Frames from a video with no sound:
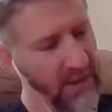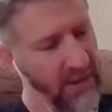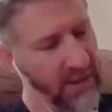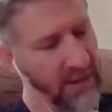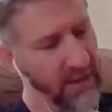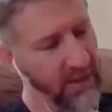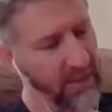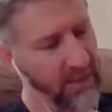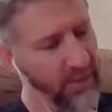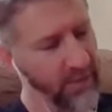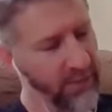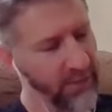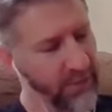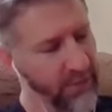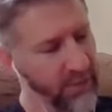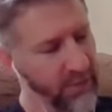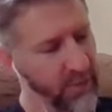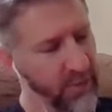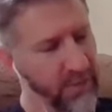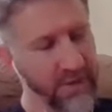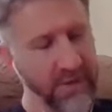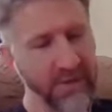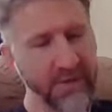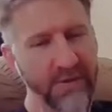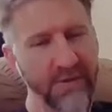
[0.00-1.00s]
Um, so
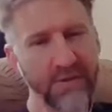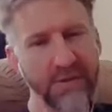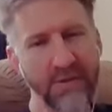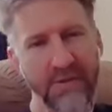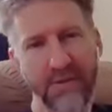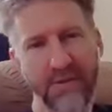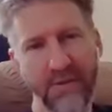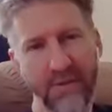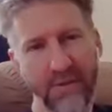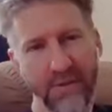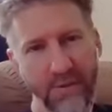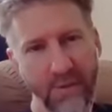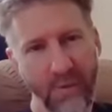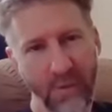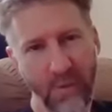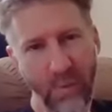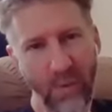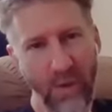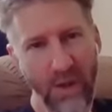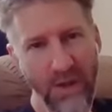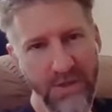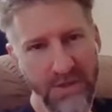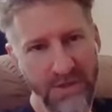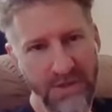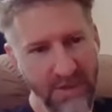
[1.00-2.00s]
please, uh, those who are
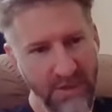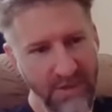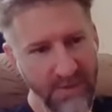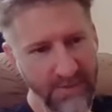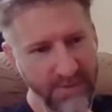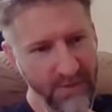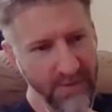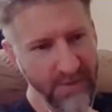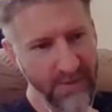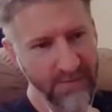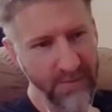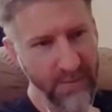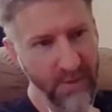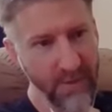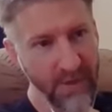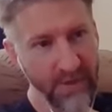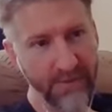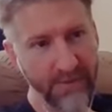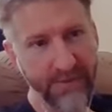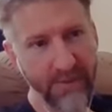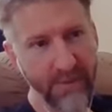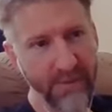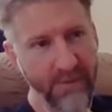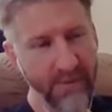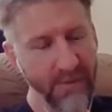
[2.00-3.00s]
watching, if you, if you
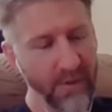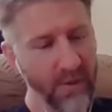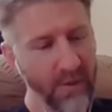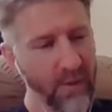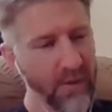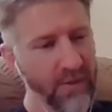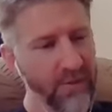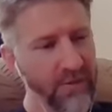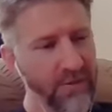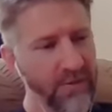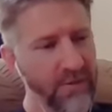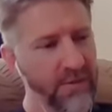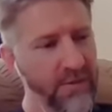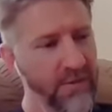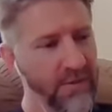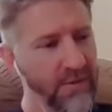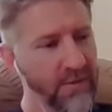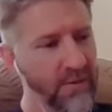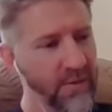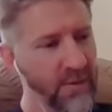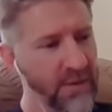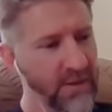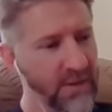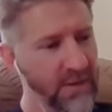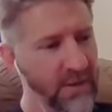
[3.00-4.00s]
have further questions,
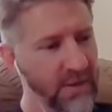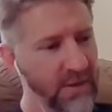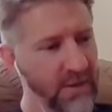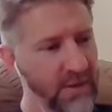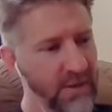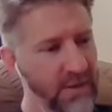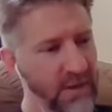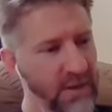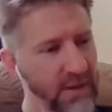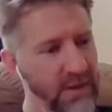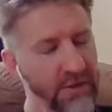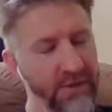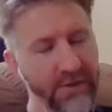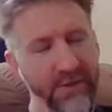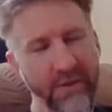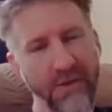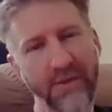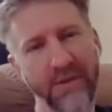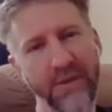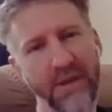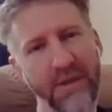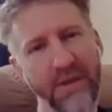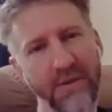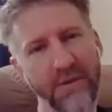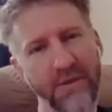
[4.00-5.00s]
and, and uh,
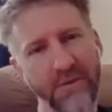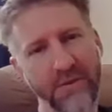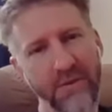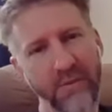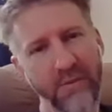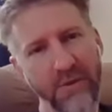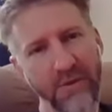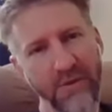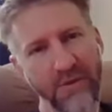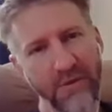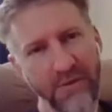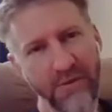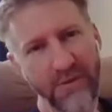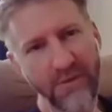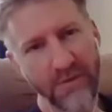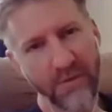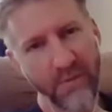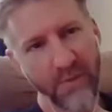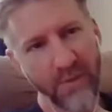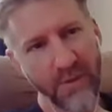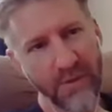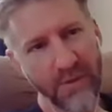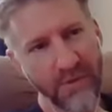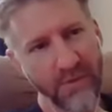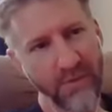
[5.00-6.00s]
Dirk, thank you so much. This has
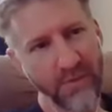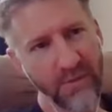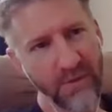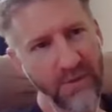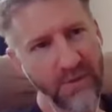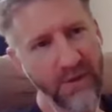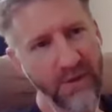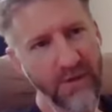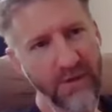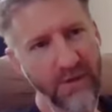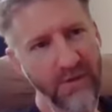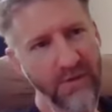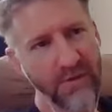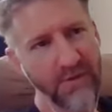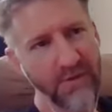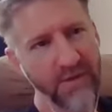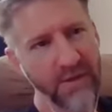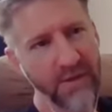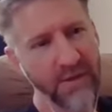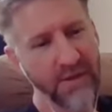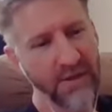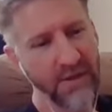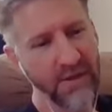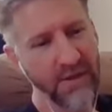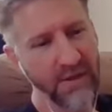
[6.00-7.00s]
been really
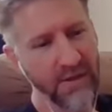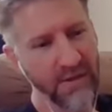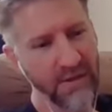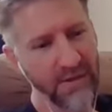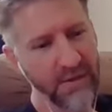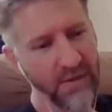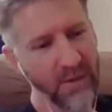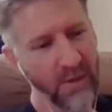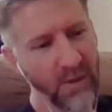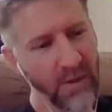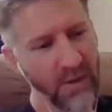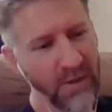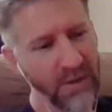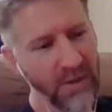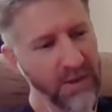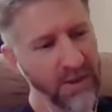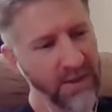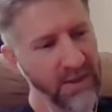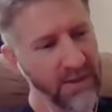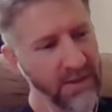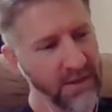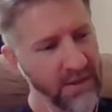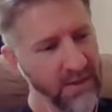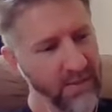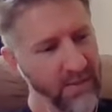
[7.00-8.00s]
encouraging, and you are
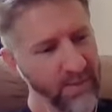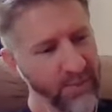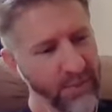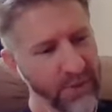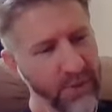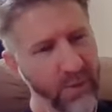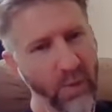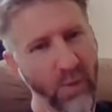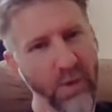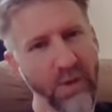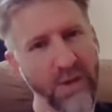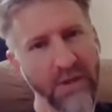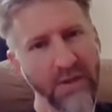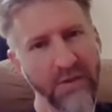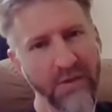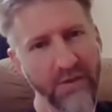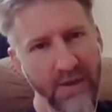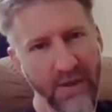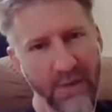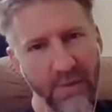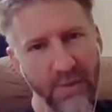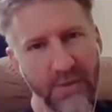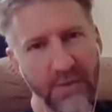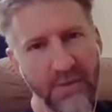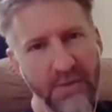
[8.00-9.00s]
a um, you are an
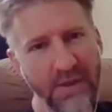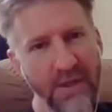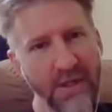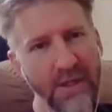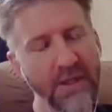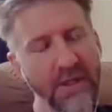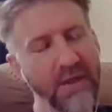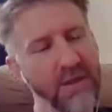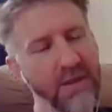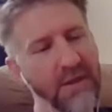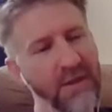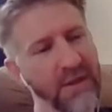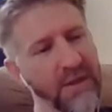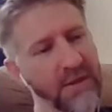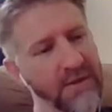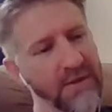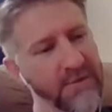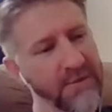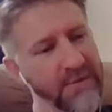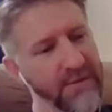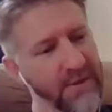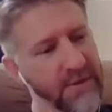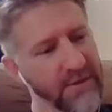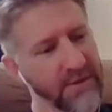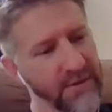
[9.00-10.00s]
example
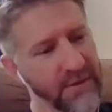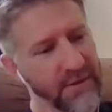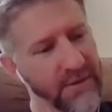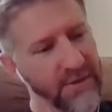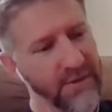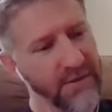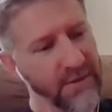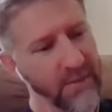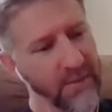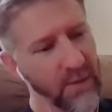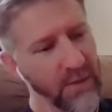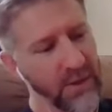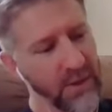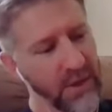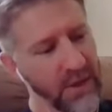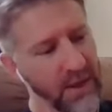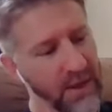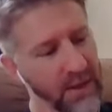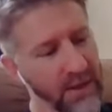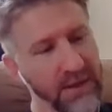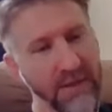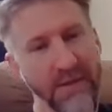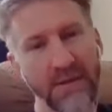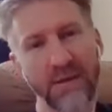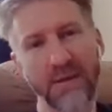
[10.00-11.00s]
of of uh, someone
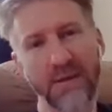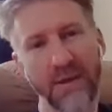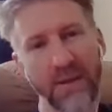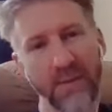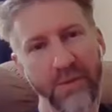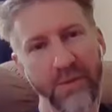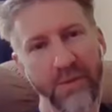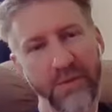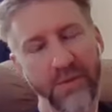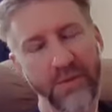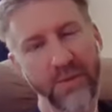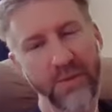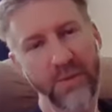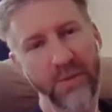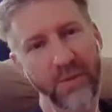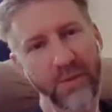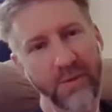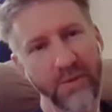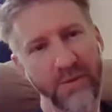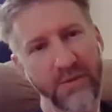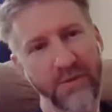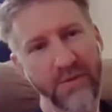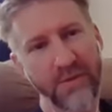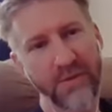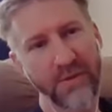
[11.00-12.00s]
I look up to
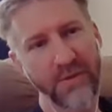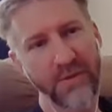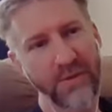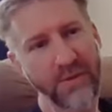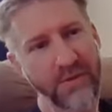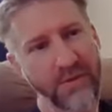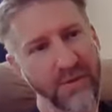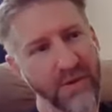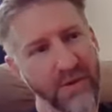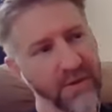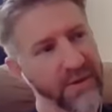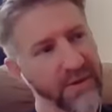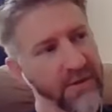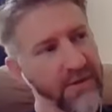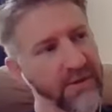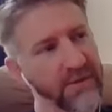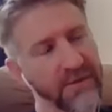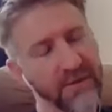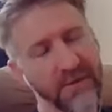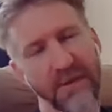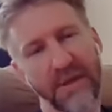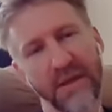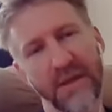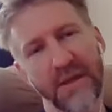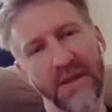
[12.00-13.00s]
who's who's done
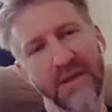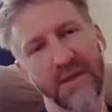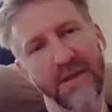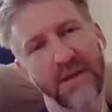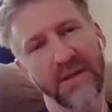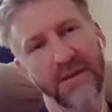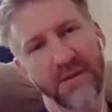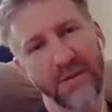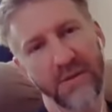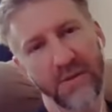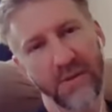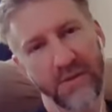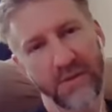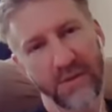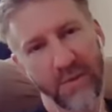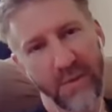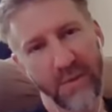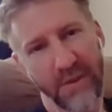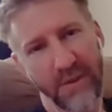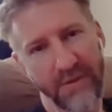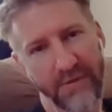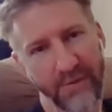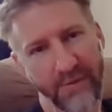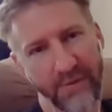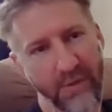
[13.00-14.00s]
this and who's a
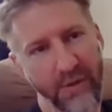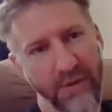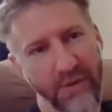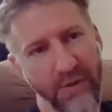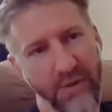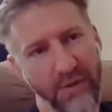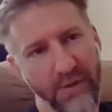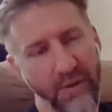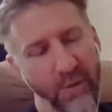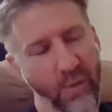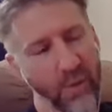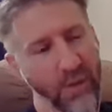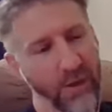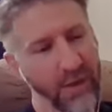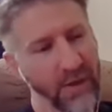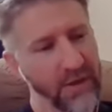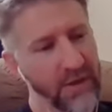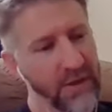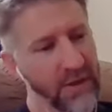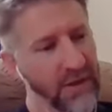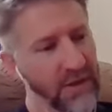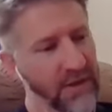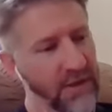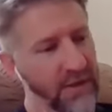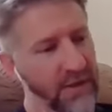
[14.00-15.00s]
man of prayer and the
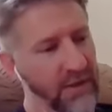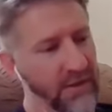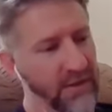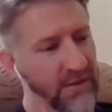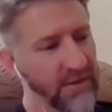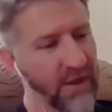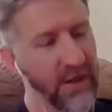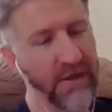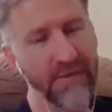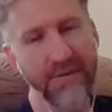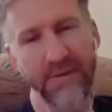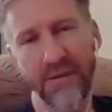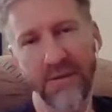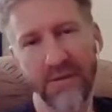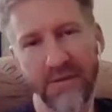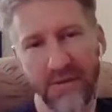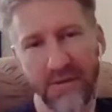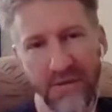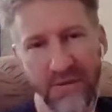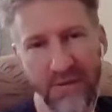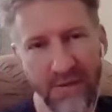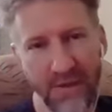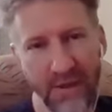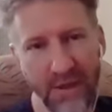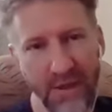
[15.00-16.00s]
Word, and it's obvious
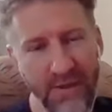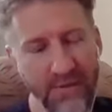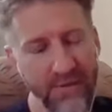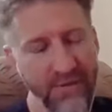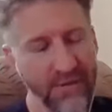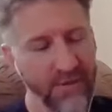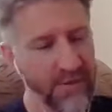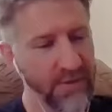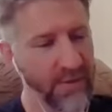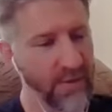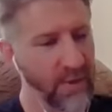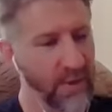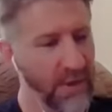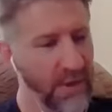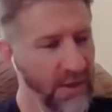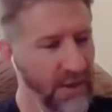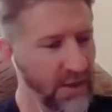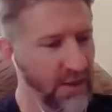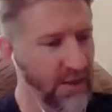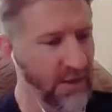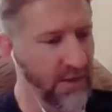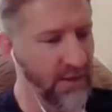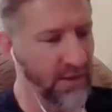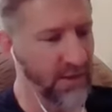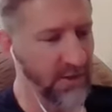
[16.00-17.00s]
in your life. So
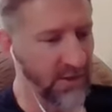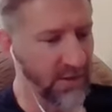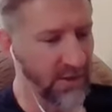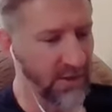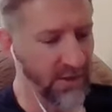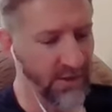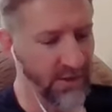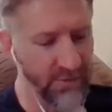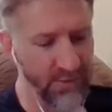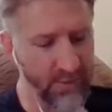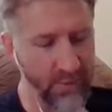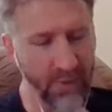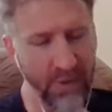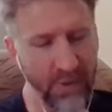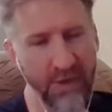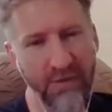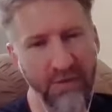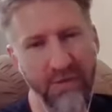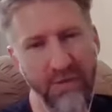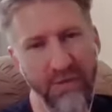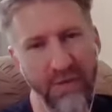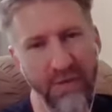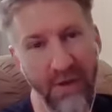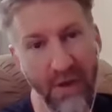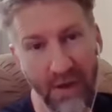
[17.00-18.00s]
you're an
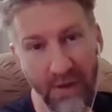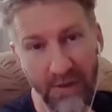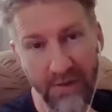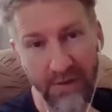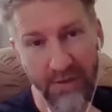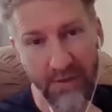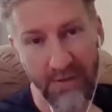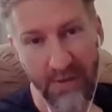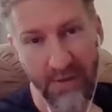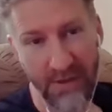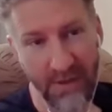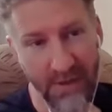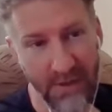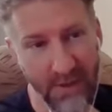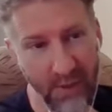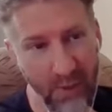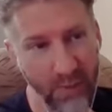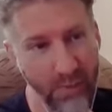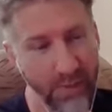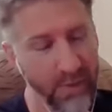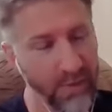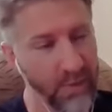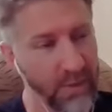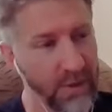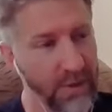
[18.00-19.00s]
inspiration to us, and I
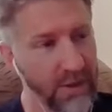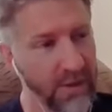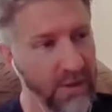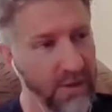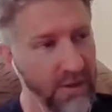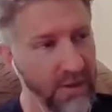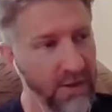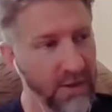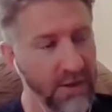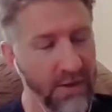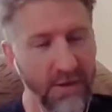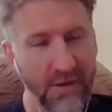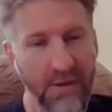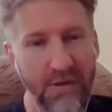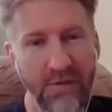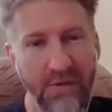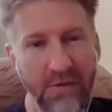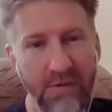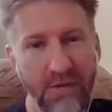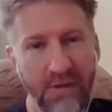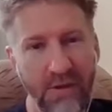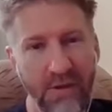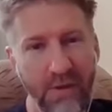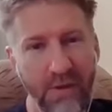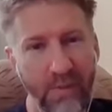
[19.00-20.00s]
hope that many are
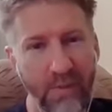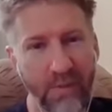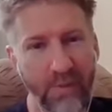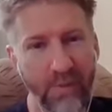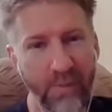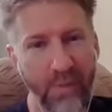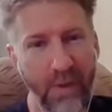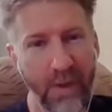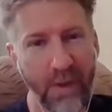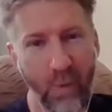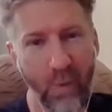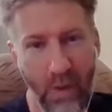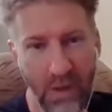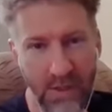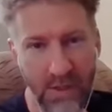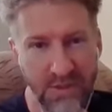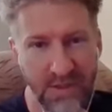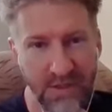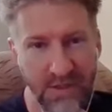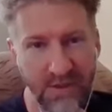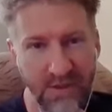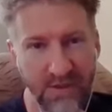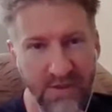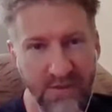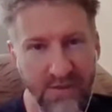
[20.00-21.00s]
encouraged um, by
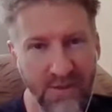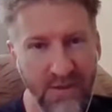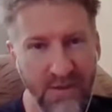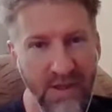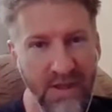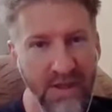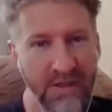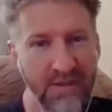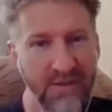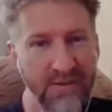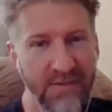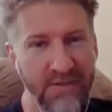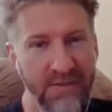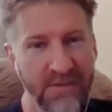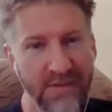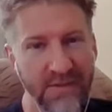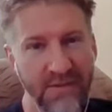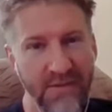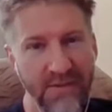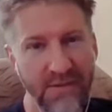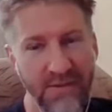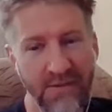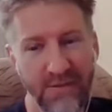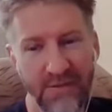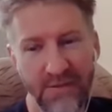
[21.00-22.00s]
watching this today to
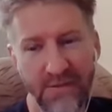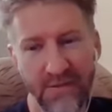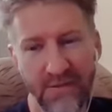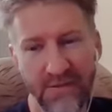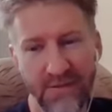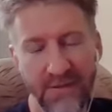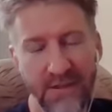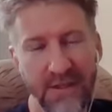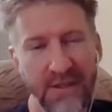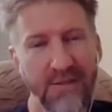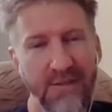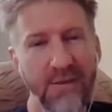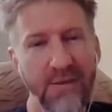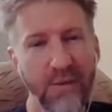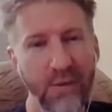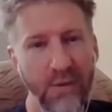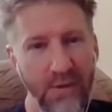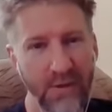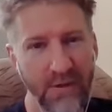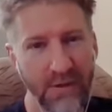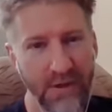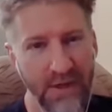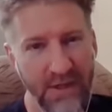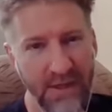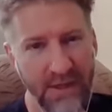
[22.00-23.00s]
to seek the
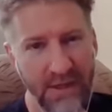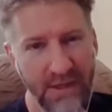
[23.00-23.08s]
Lord.